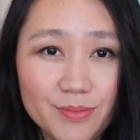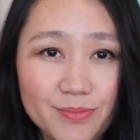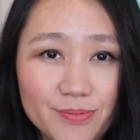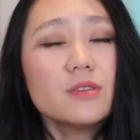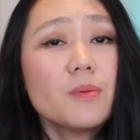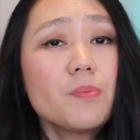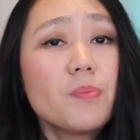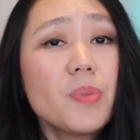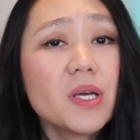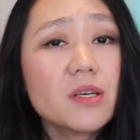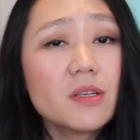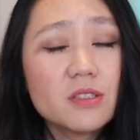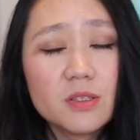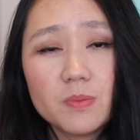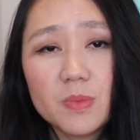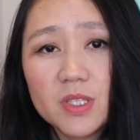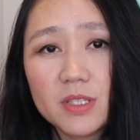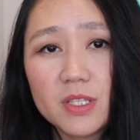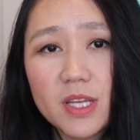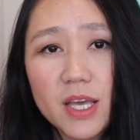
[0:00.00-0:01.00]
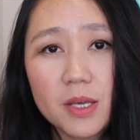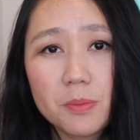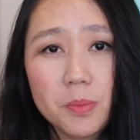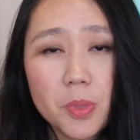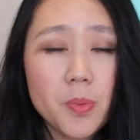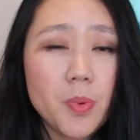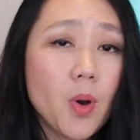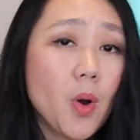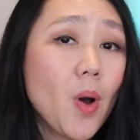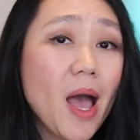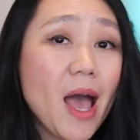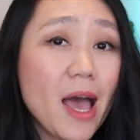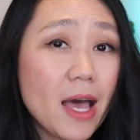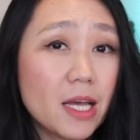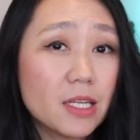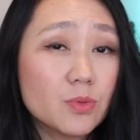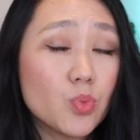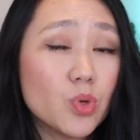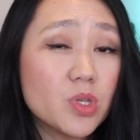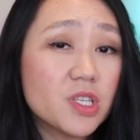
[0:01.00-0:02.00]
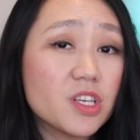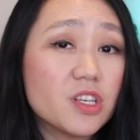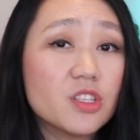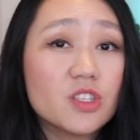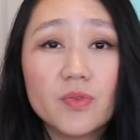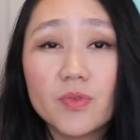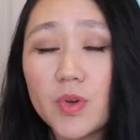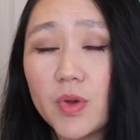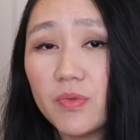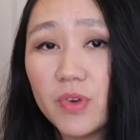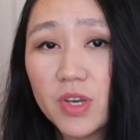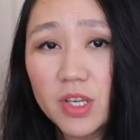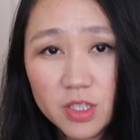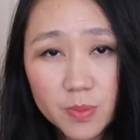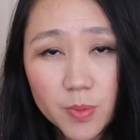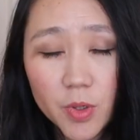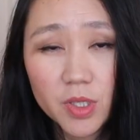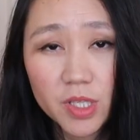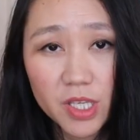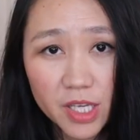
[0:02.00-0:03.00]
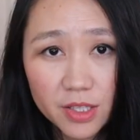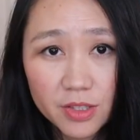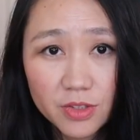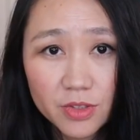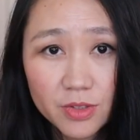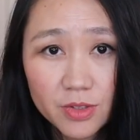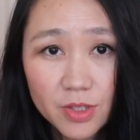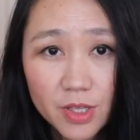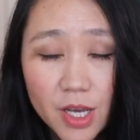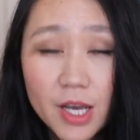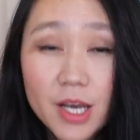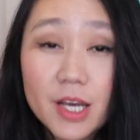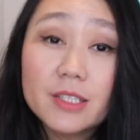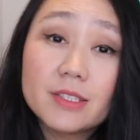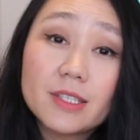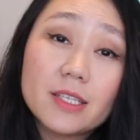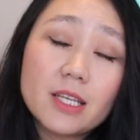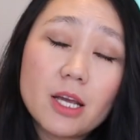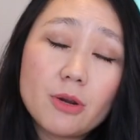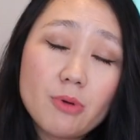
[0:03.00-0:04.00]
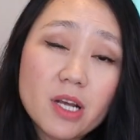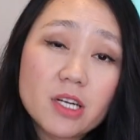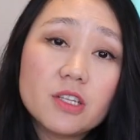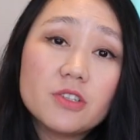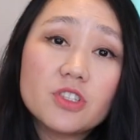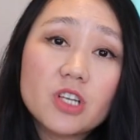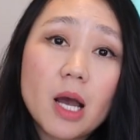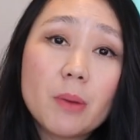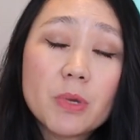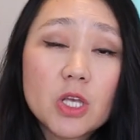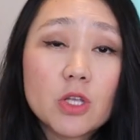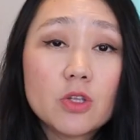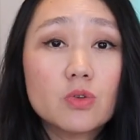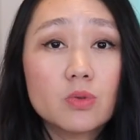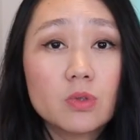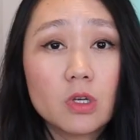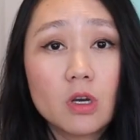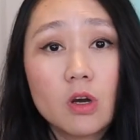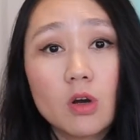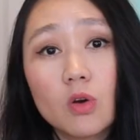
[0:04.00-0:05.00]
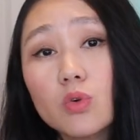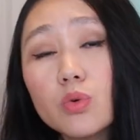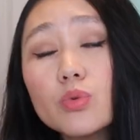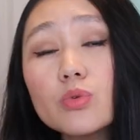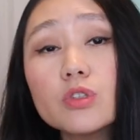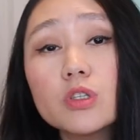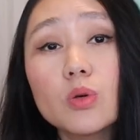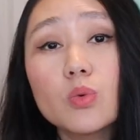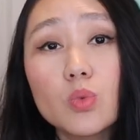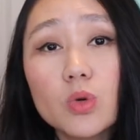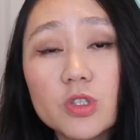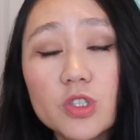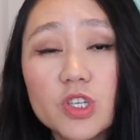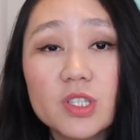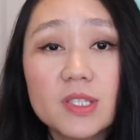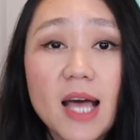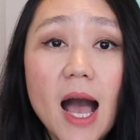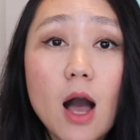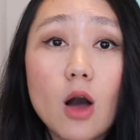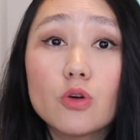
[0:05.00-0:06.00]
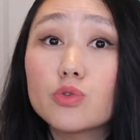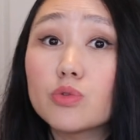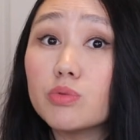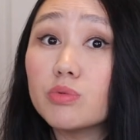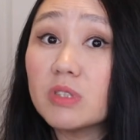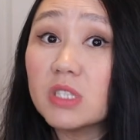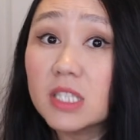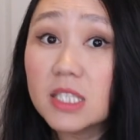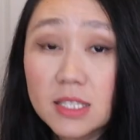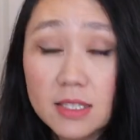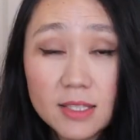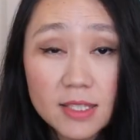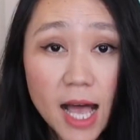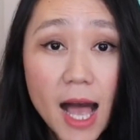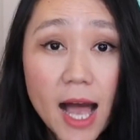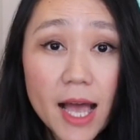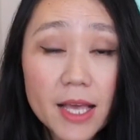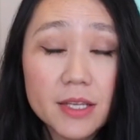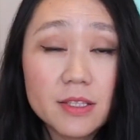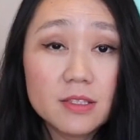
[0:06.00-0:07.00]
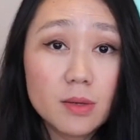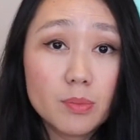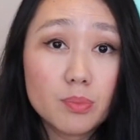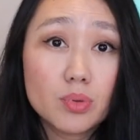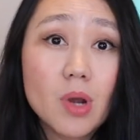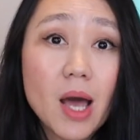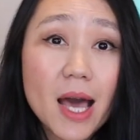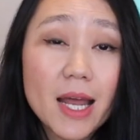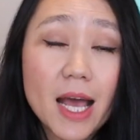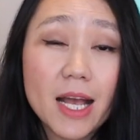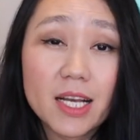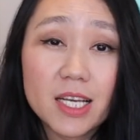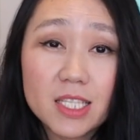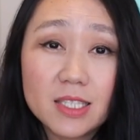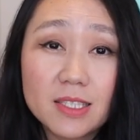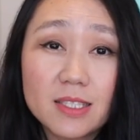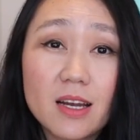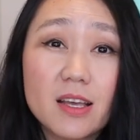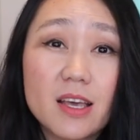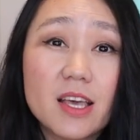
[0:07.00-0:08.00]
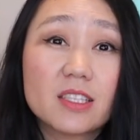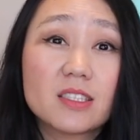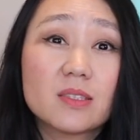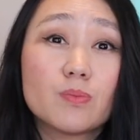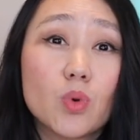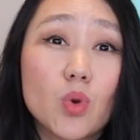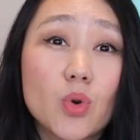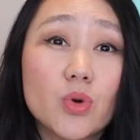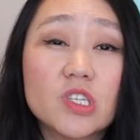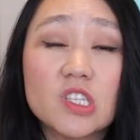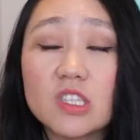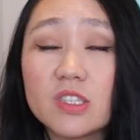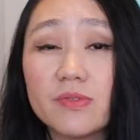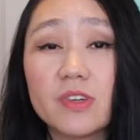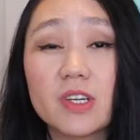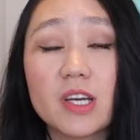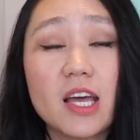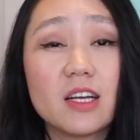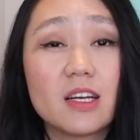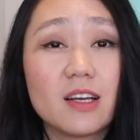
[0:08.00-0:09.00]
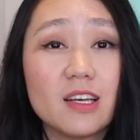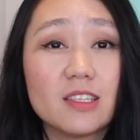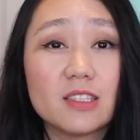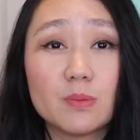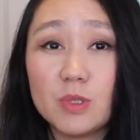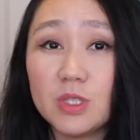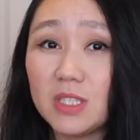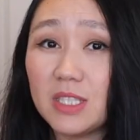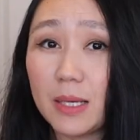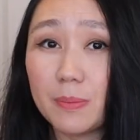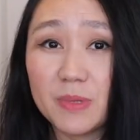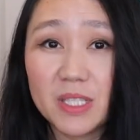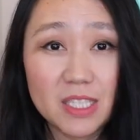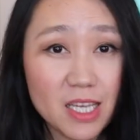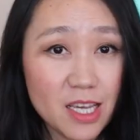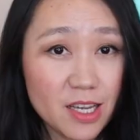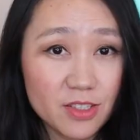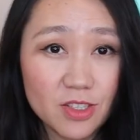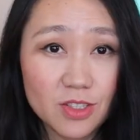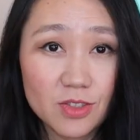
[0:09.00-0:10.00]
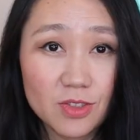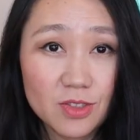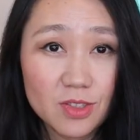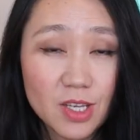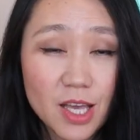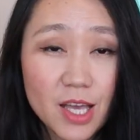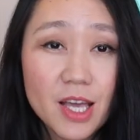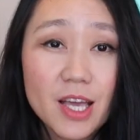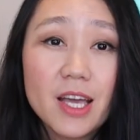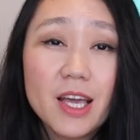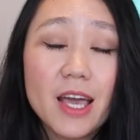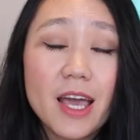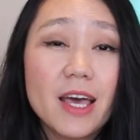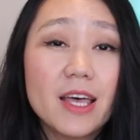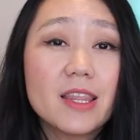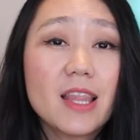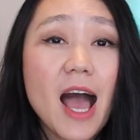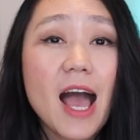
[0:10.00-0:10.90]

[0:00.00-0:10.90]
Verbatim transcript: The biggest mistake people had when they interview Facebook is they directly jump into the conclusion, which is how to design the product instead of exploring different kind of customer segmentations. And